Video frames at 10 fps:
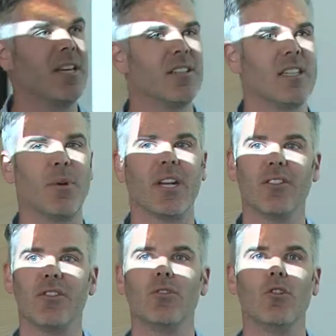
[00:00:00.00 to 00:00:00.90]
basis, that we
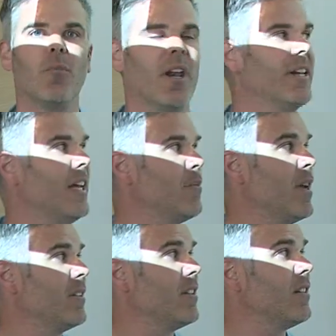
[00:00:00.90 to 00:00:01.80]
consume on a daily
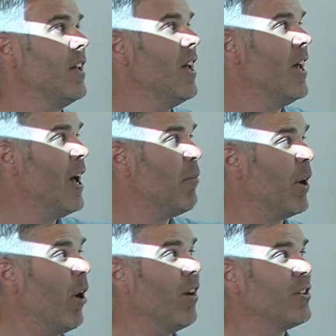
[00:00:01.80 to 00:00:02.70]
basis,
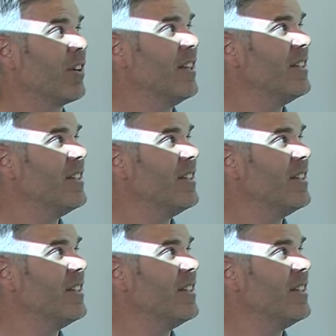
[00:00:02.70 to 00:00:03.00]
but also